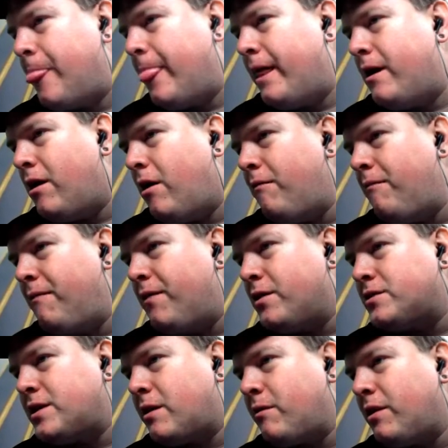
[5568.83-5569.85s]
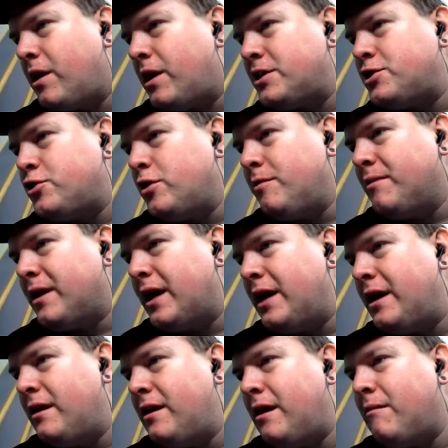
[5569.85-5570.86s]
Oh, looks like we lost stream
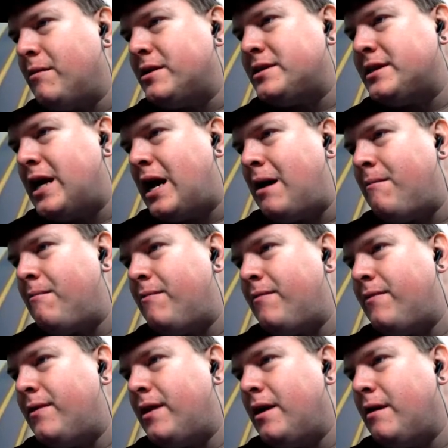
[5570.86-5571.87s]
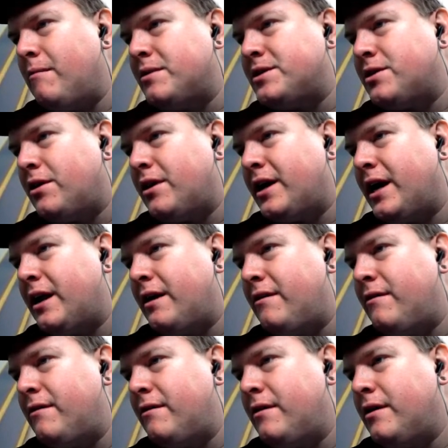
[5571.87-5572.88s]
again. I'm going to stop. I'm going to start again.
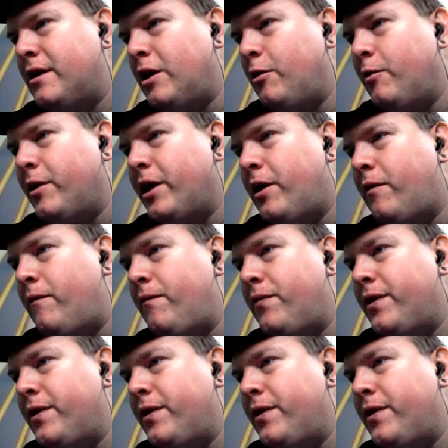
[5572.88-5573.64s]
Here we go.